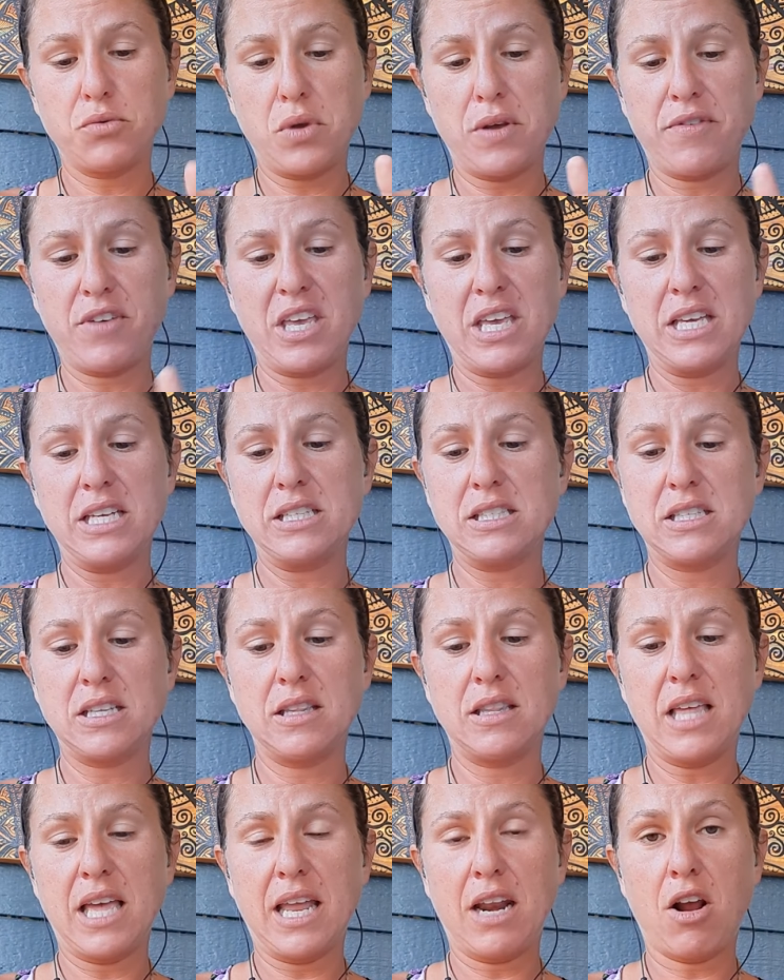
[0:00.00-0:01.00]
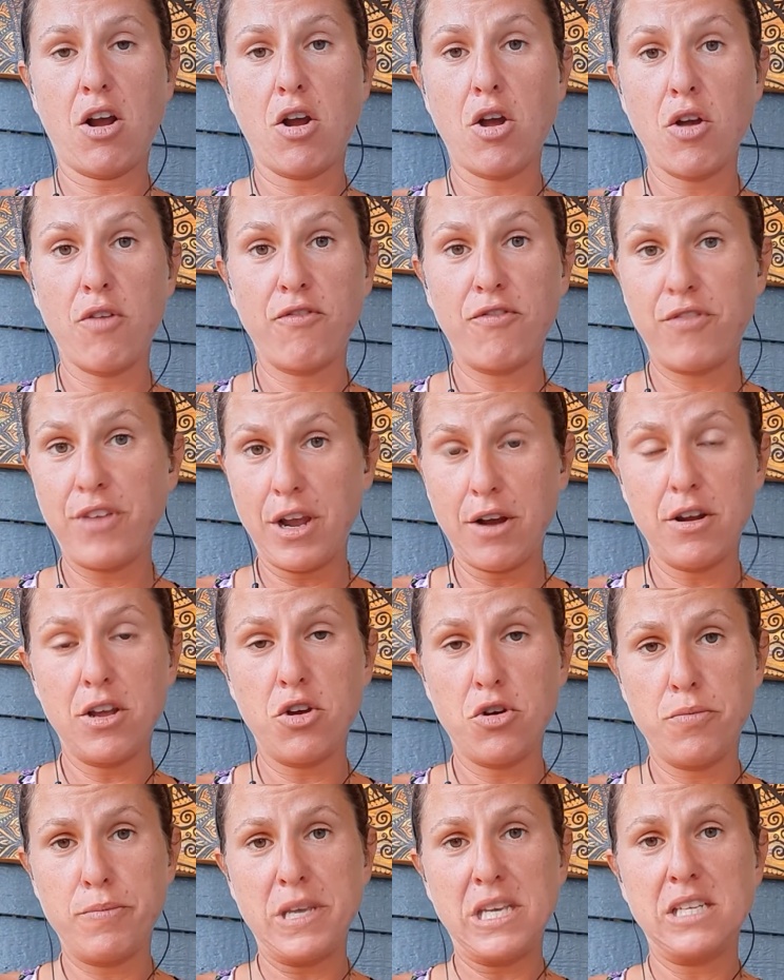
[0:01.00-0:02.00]
We have kids that are very
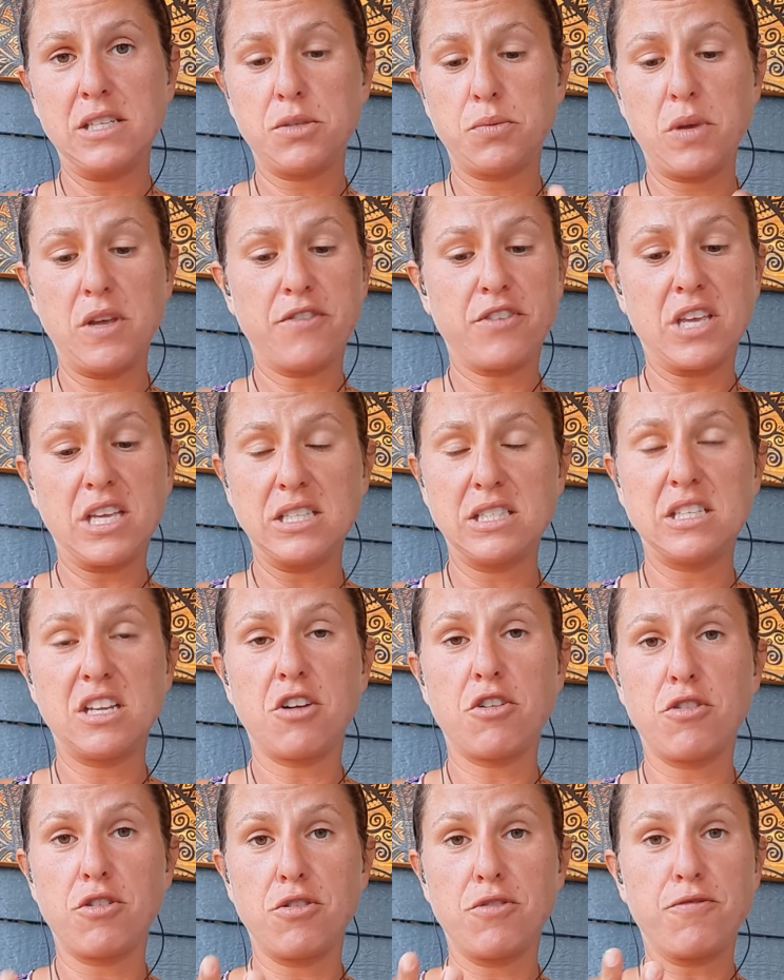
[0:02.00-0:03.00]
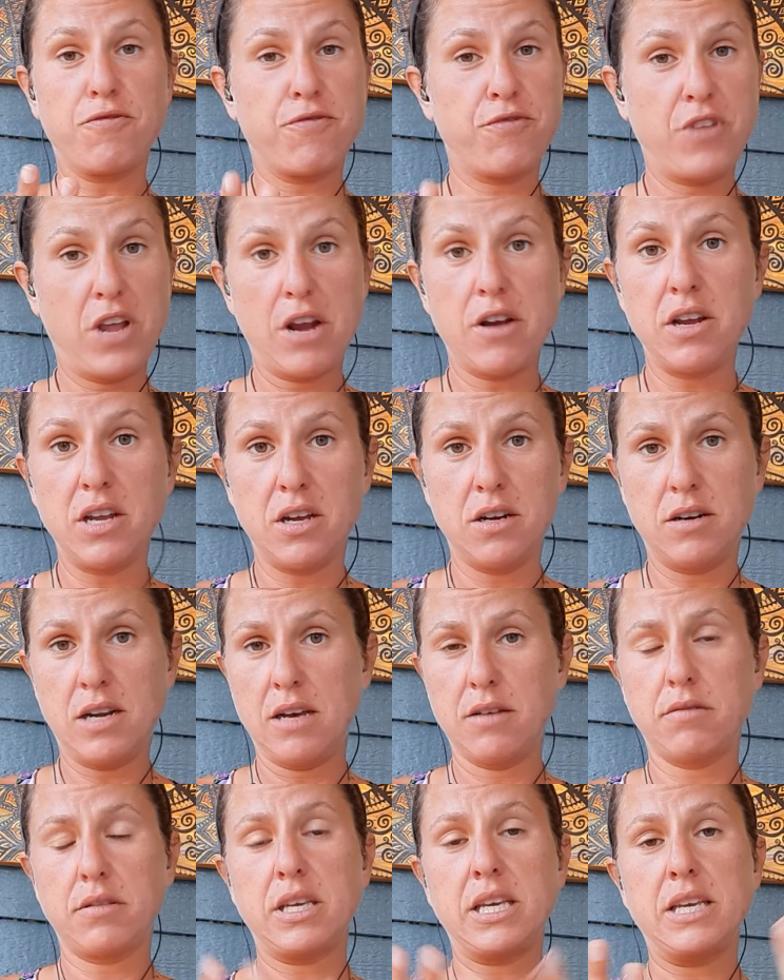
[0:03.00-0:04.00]
obese. We have kids that are very
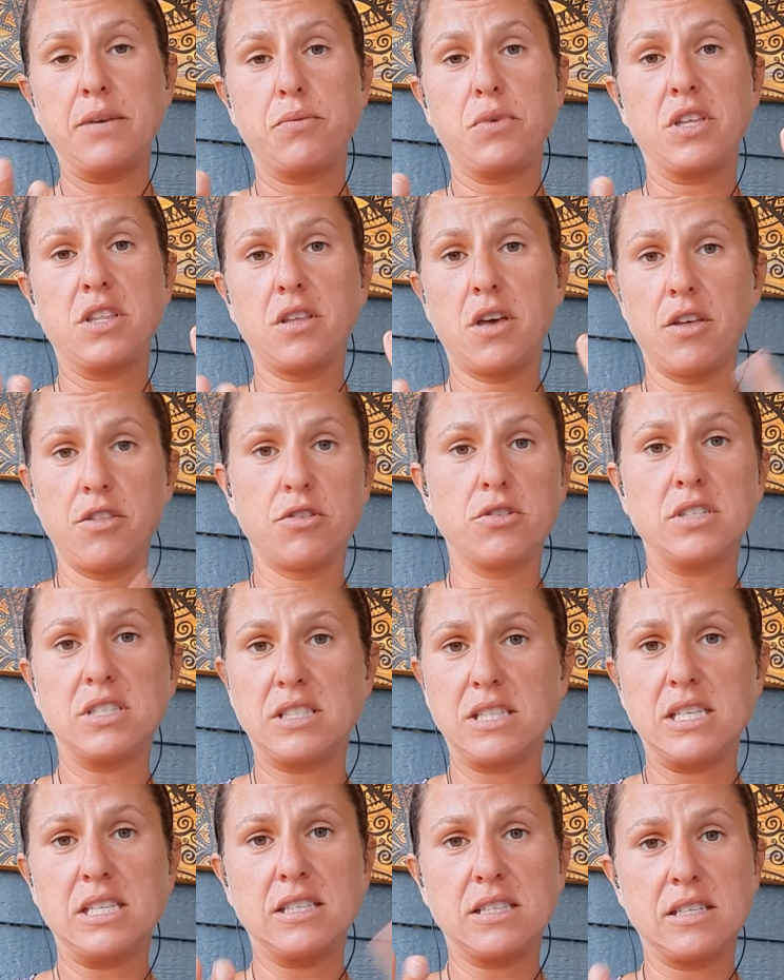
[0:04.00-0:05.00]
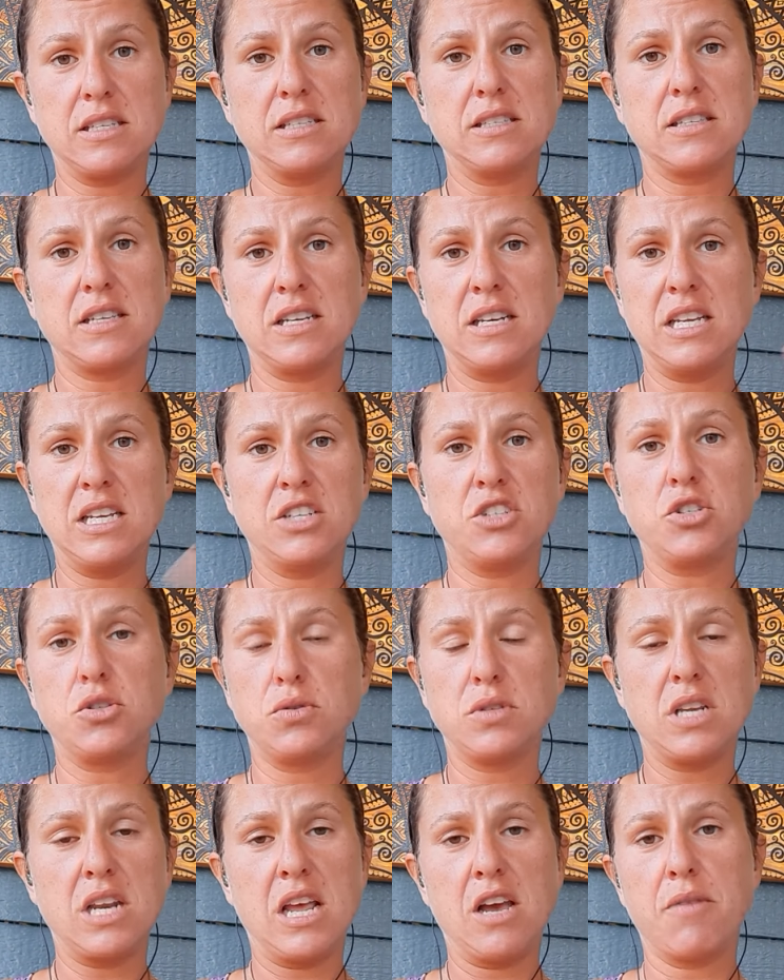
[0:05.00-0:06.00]
unhealthy with other diseases and
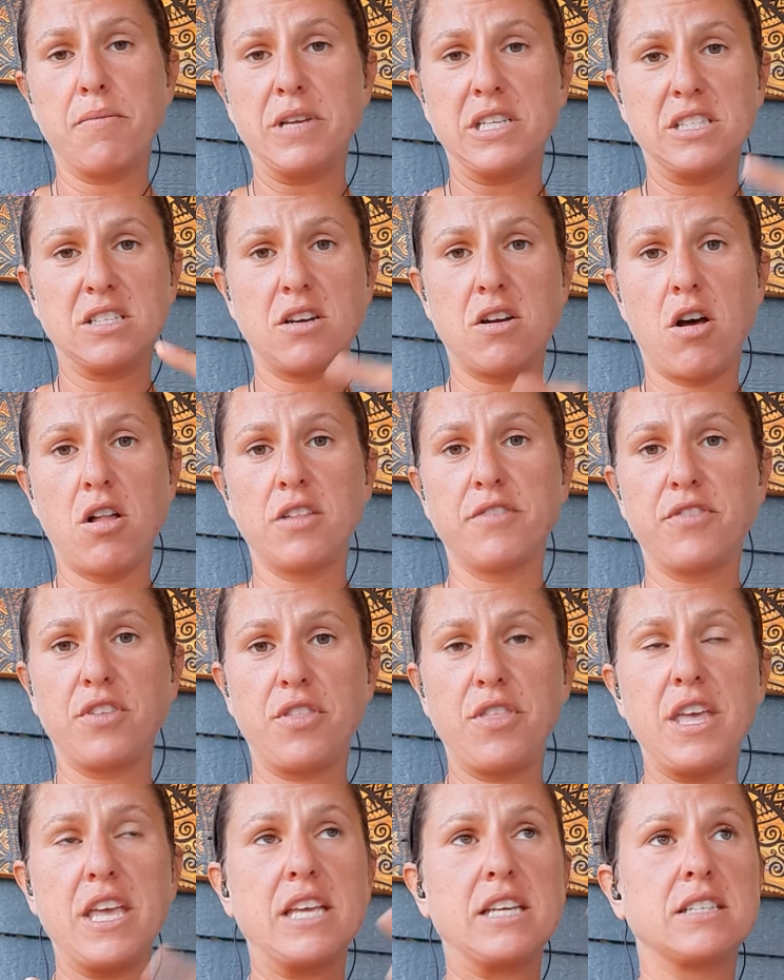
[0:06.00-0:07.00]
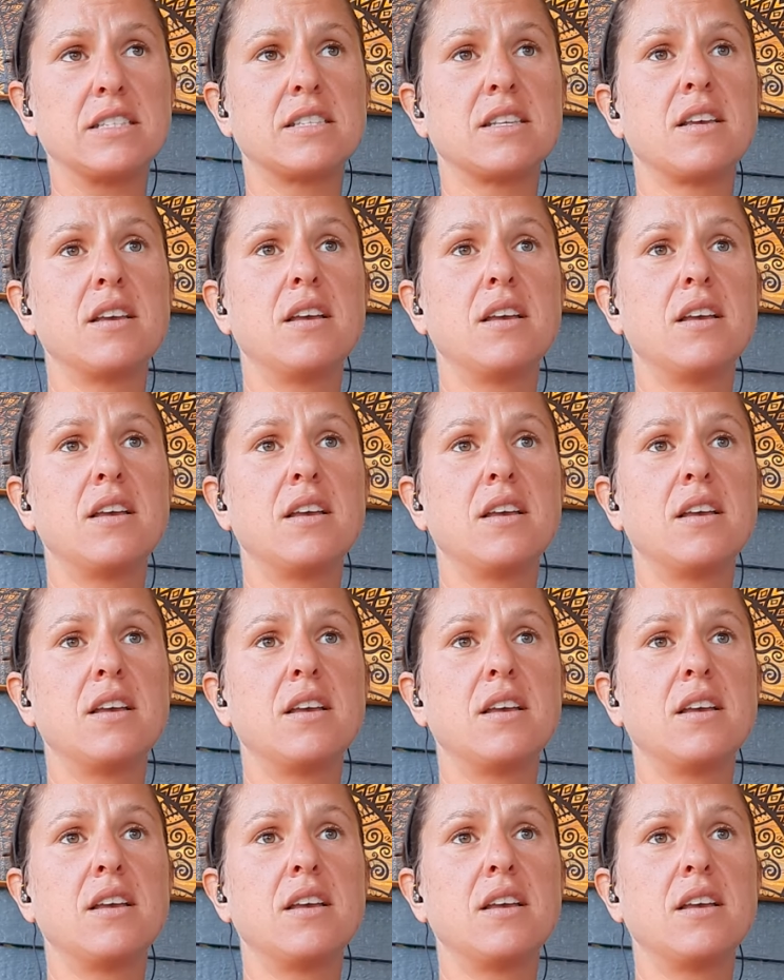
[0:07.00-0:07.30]
issues and ailments and all of the things.